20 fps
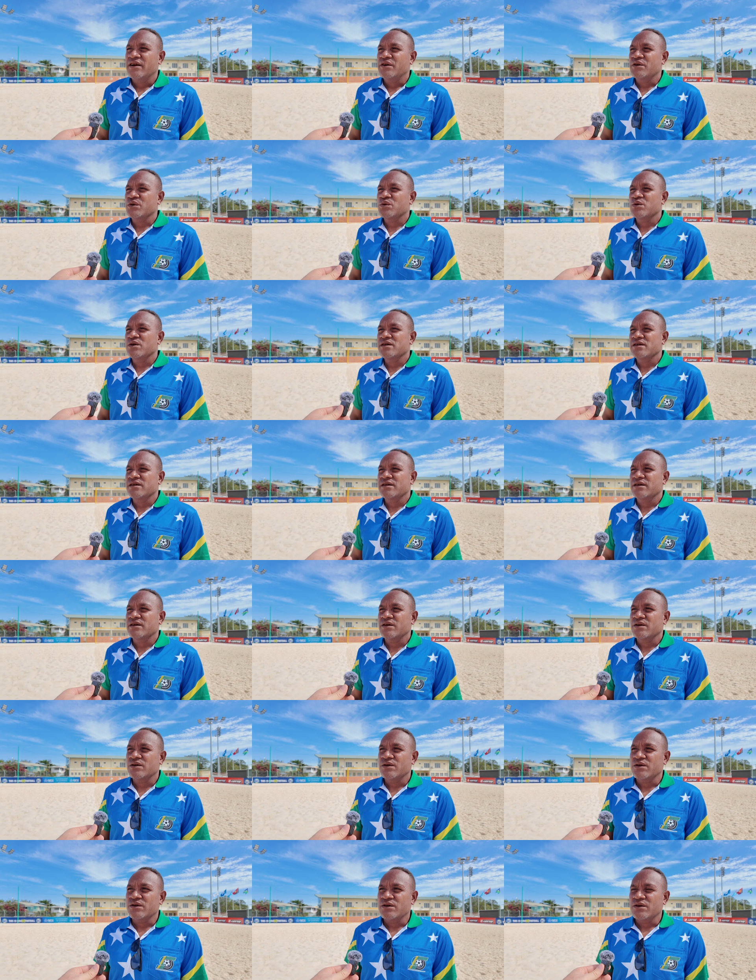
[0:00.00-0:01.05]
request
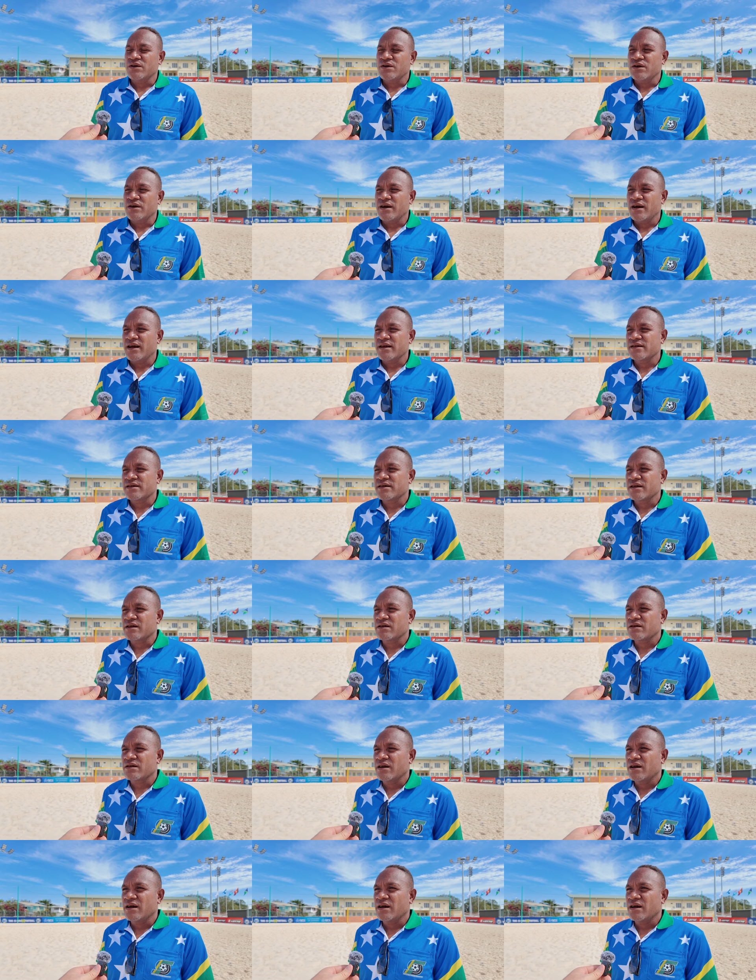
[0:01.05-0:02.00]
or uh, ask the